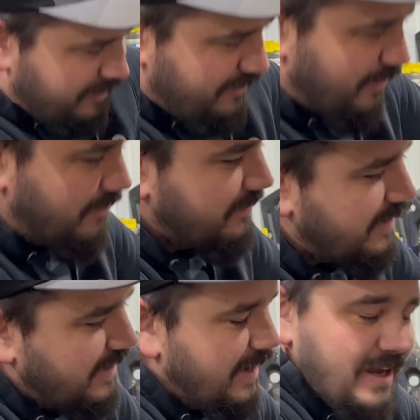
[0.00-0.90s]
So,
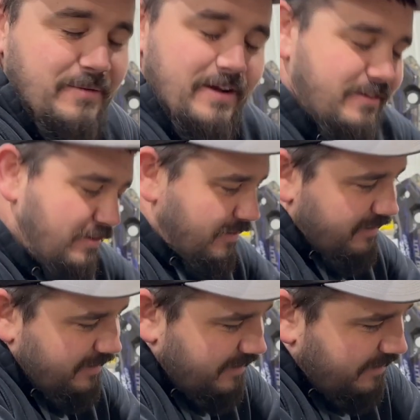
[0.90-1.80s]
anyways,
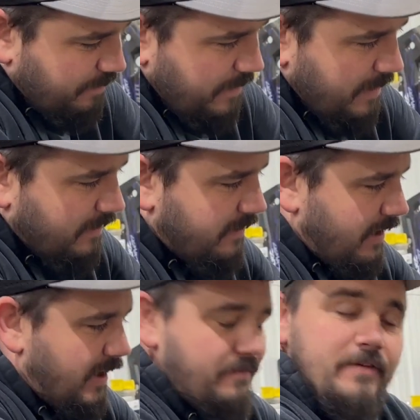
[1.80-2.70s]

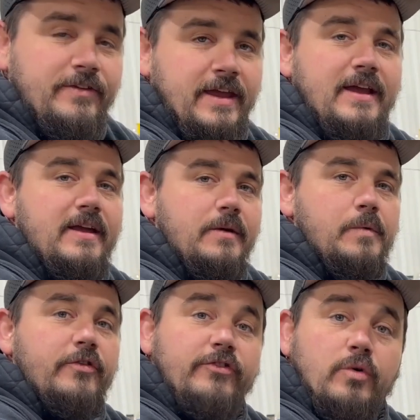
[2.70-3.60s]
the tank
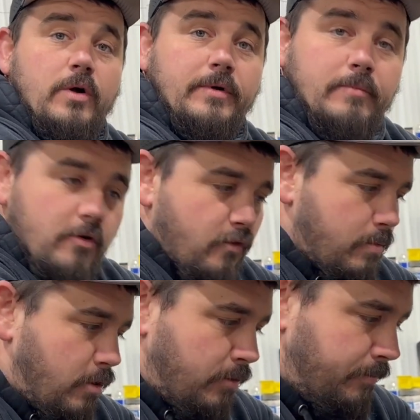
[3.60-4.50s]
we still want
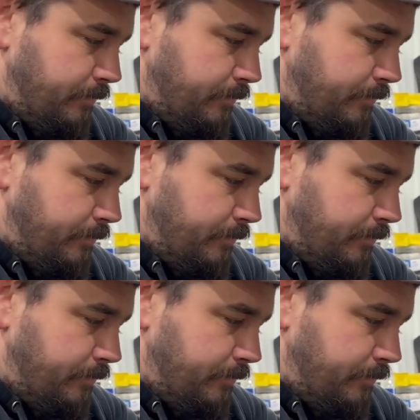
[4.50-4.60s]
removable.